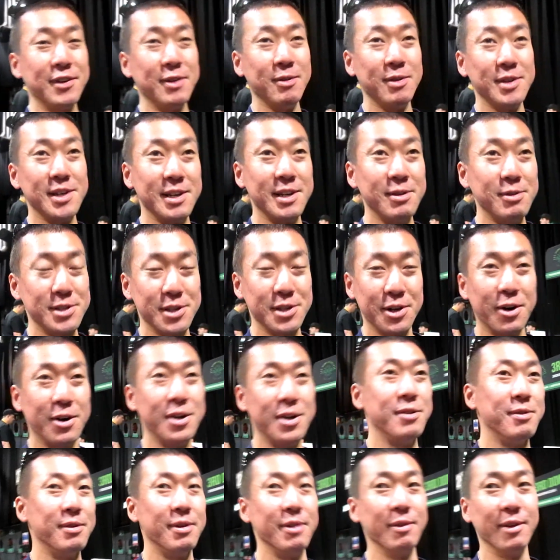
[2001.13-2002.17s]
Was, it was an
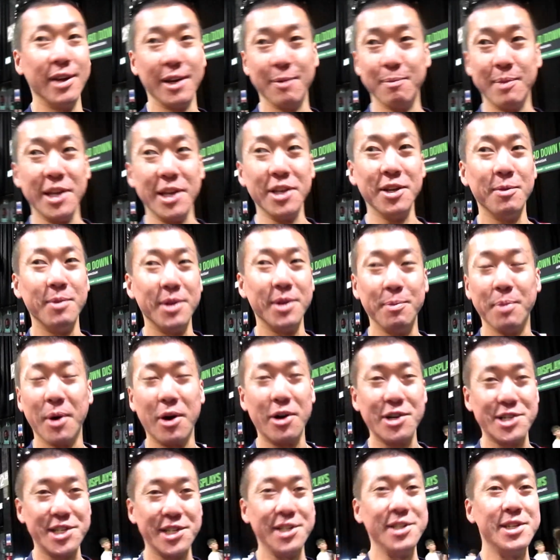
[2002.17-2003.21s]
honour of like meeting him in
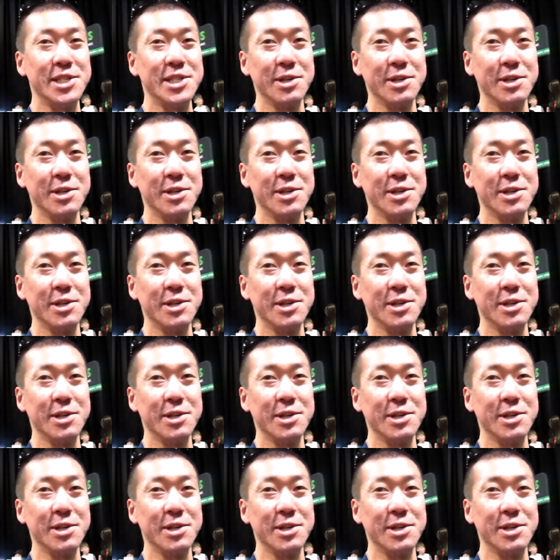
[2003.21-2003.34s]
person.